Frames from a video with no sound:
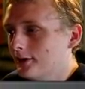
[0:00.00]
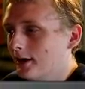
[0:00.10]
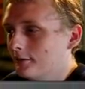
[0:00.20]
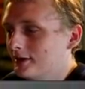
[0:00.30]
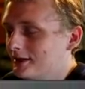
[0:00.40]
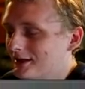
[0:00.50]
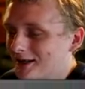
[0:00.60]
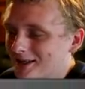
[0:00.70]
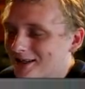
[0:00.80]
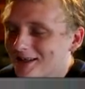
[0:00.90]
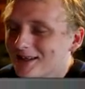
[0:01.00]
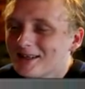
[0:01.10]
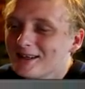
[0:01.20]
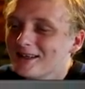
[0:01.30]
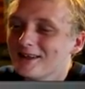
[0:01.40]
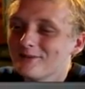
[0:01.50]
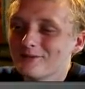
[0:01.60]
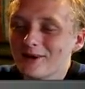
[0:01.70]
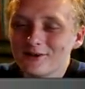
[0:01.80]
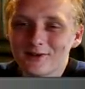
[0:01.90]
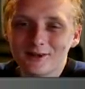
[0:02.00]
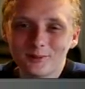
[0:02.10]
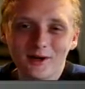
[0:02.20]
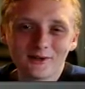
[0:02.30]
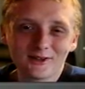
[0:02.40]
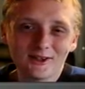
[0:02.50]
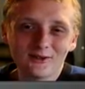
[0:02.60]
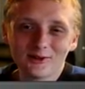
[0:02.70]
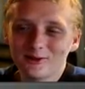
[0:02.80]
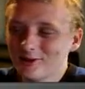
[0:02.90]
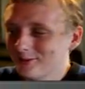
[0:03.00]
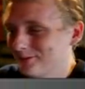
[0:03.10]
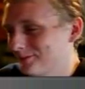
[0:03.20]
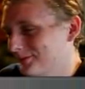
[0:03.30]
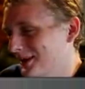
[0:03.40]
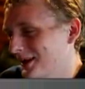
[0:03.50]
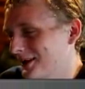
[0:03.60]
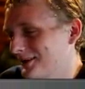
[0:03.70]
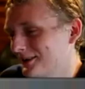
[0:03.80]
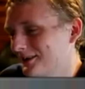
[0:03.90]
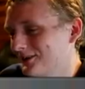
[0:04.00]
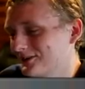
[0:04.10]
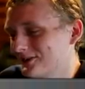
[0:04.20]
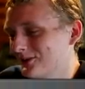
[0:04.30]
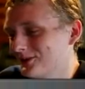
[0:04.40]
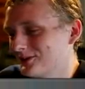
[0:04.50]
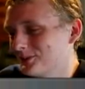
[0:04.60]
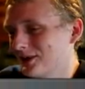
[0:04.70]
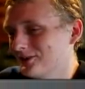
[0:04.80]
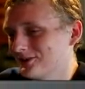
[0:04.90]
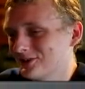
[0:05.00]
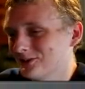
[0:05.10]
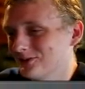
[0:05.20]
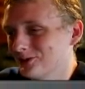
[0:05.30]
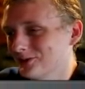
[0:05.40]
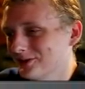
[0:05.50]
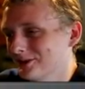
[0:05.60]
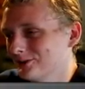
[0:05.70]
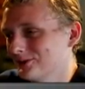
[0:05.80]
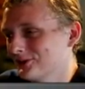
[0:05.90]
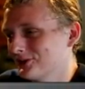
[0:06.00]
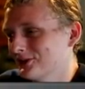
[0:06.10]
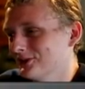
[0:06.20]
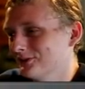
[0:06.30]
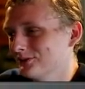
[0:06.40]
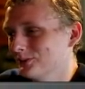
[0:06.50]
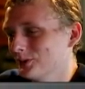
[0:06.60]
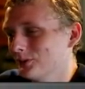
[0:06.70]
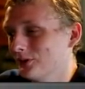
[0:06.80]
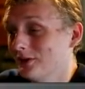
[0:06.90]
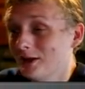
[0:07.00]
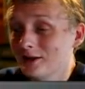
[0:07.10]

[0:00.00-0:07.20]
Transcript: I mean, resurrect a bronze or silver unit. Yeah, there's always a bronze or silver unit that's worth stealing from your opponent.